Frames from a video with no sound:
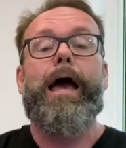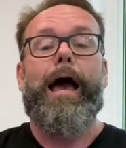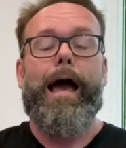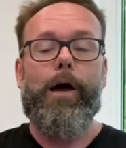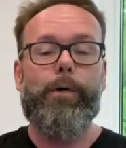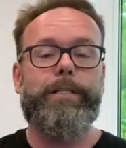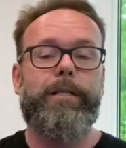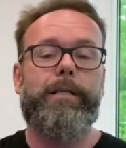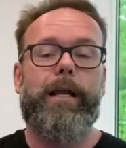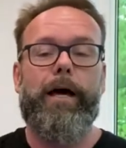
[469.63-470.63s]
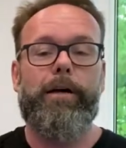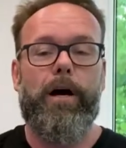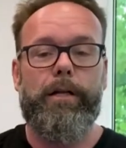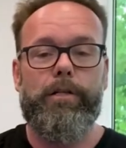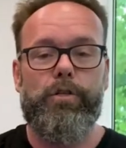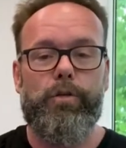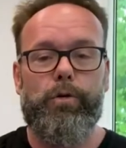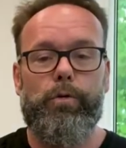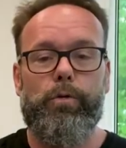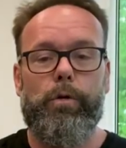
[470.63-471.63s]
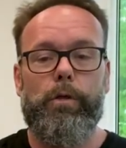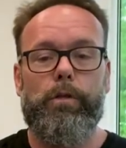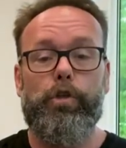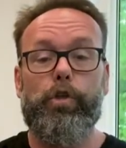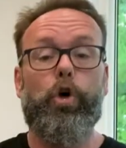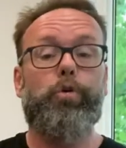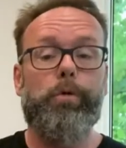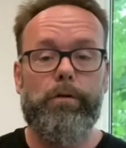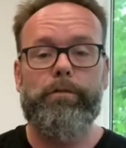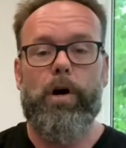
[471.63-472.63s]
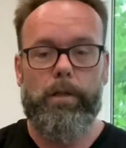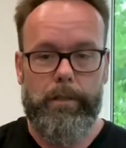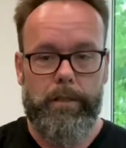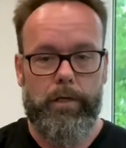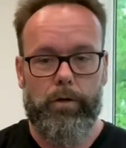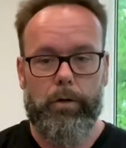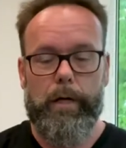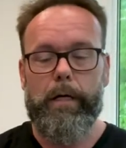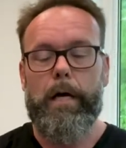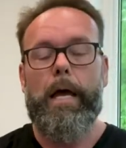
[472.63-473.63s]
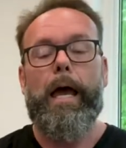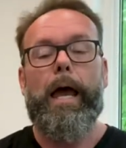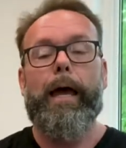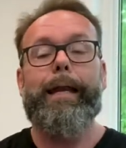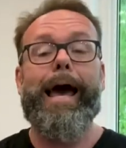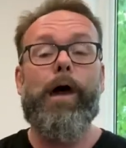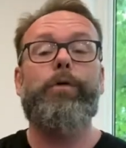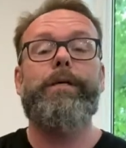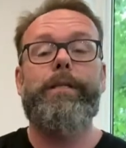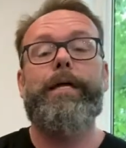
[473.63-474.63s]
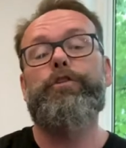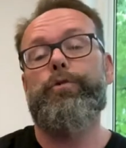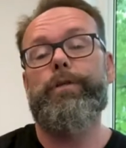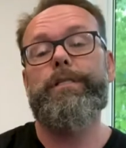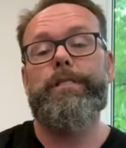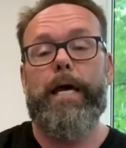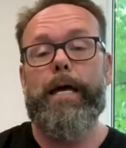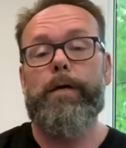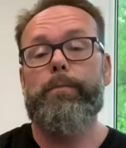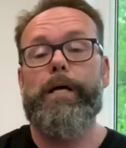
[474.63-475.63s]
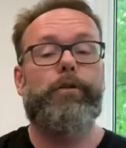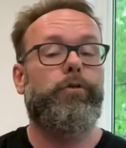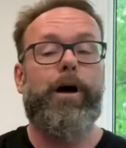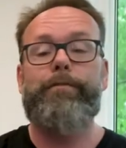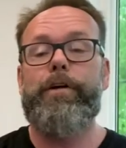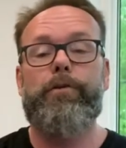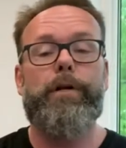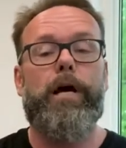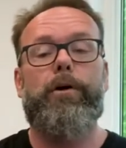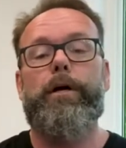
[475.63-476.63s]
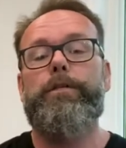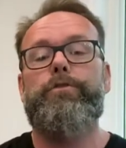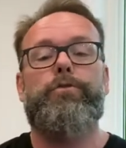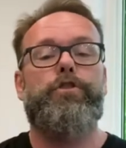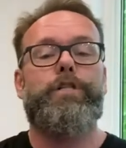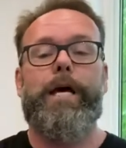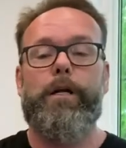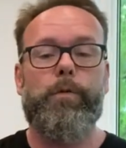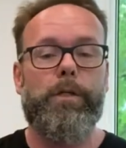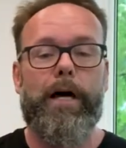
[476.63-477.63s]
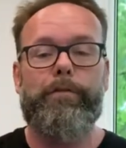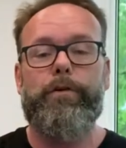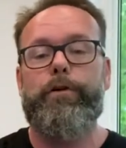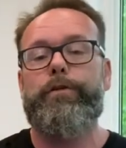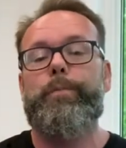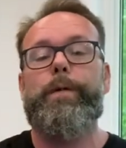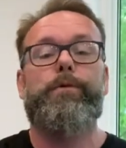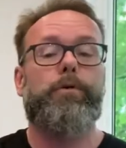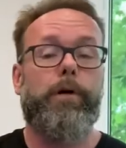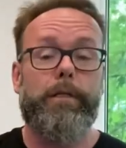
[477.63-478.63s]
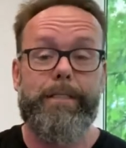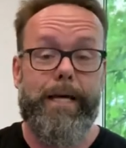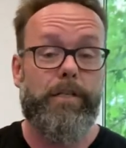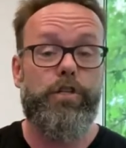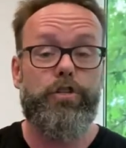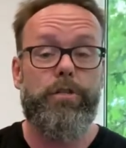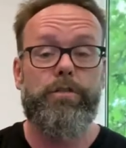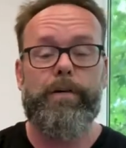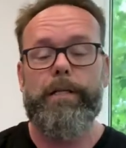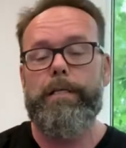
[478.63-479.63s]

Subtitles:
how is it that I got into global volunteering? And how can they do the same? Now, they're not veterinarians, they're just animal lovers, maybe they're technicians, vet